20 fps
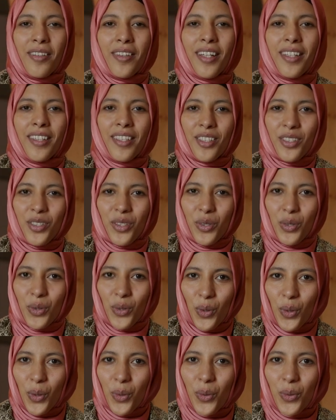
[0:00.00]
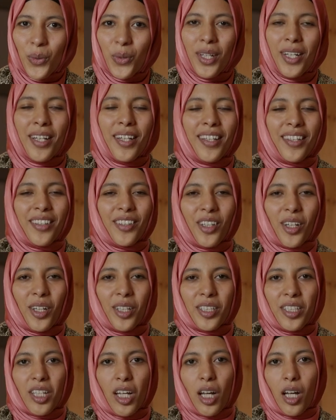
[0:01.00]
that there is no
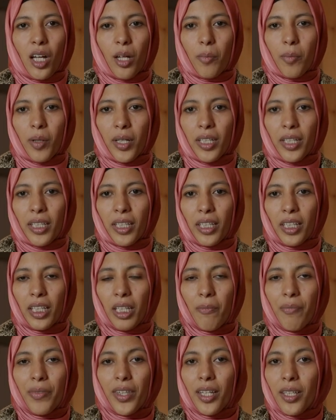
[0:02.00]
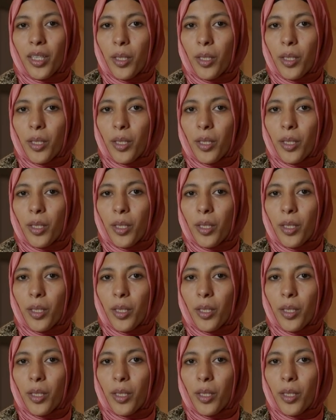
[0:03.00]
God but he,